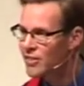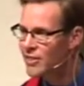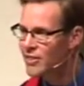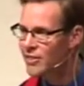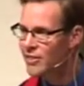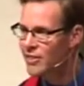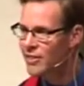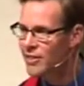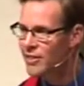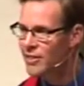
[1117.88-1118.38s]

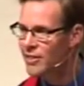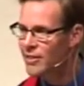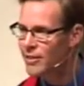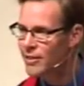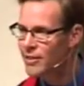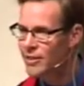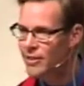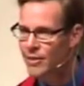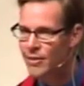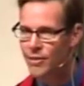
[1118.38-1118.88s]

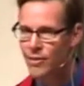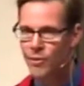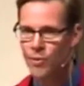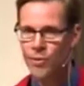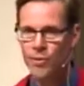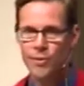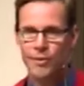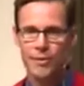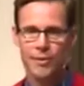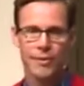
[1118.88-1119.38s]

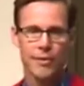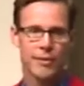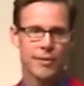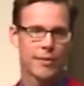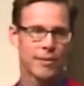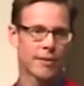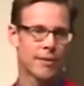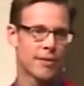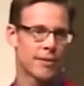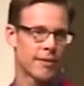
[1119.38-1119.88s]

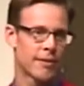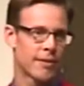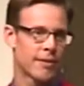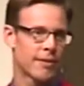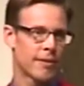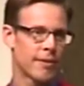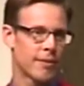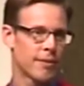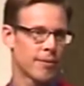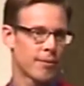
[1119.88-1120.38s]

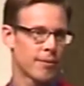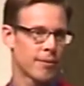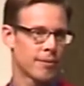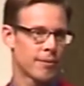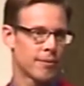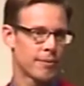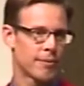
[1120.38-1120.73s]
(no one is talking)